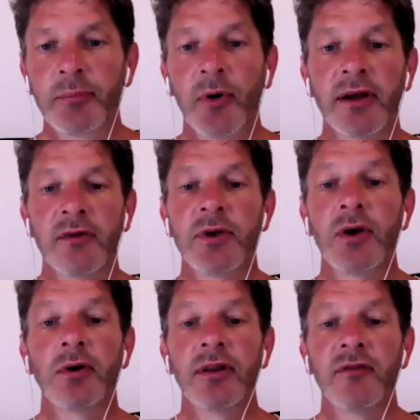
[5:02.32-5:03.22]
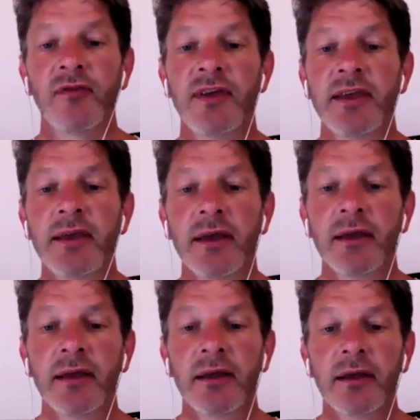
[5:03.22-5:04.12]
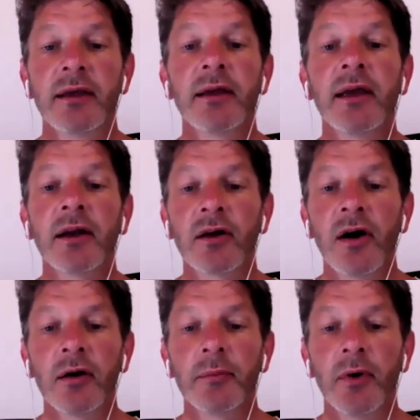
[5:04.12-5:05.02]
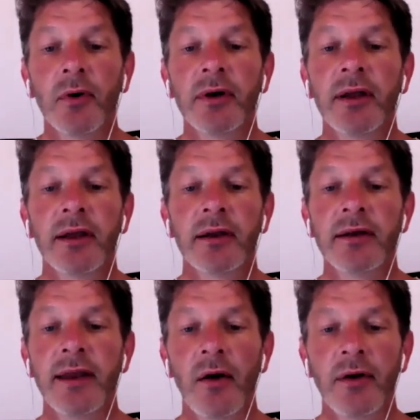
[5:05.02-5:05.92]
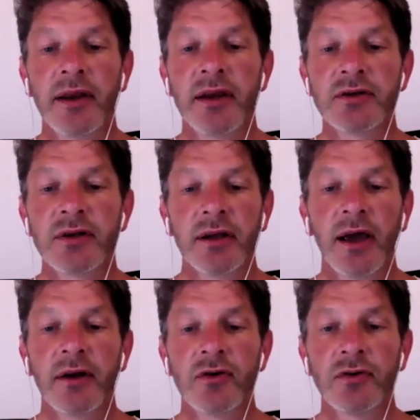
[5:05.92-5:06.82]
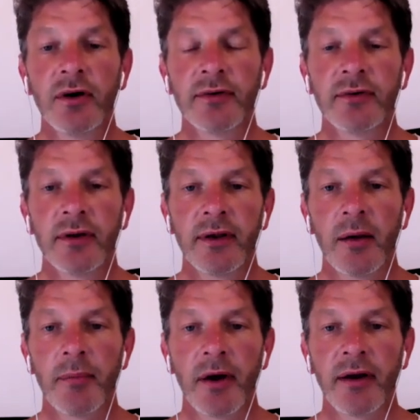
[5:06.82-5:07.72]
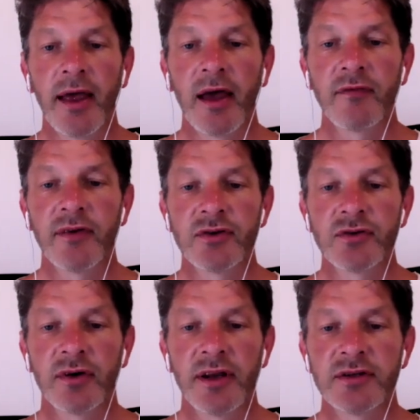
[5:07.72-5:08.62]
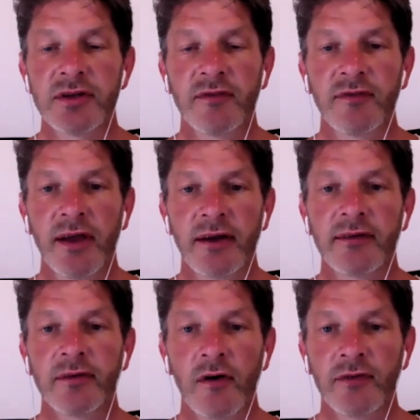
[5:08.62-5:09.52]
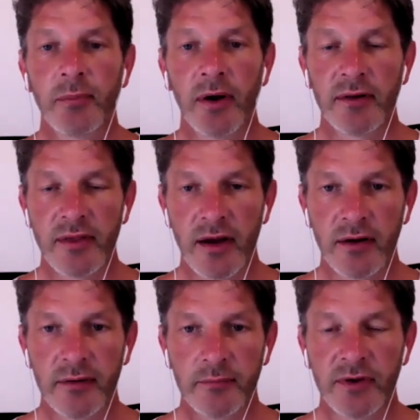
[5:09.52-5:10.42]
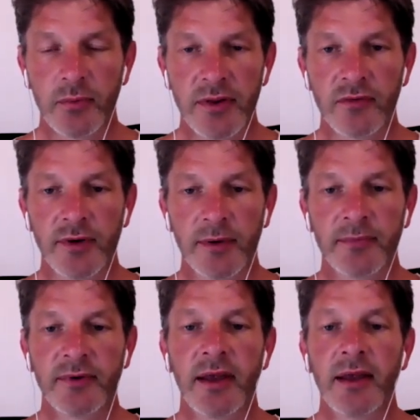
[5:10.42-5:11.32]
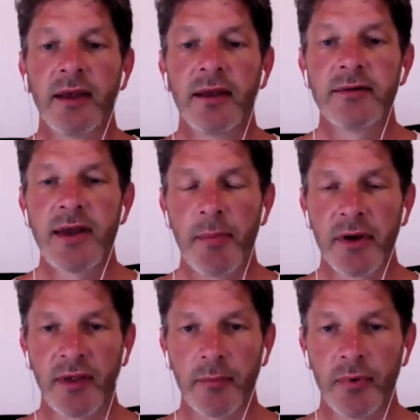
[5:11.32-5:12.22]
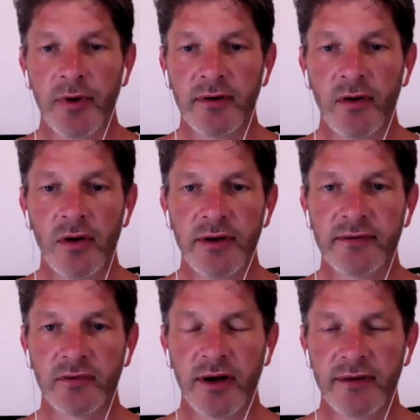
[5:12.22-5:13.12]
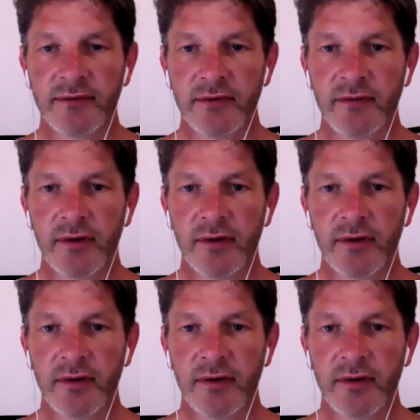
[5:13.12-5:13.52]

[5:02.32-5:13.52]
point, we go to the V in our collarbone, down an inch and across about a ½ inch or an inch. You'll find a soft spot there between the ribs. Tapping on that point, all this stress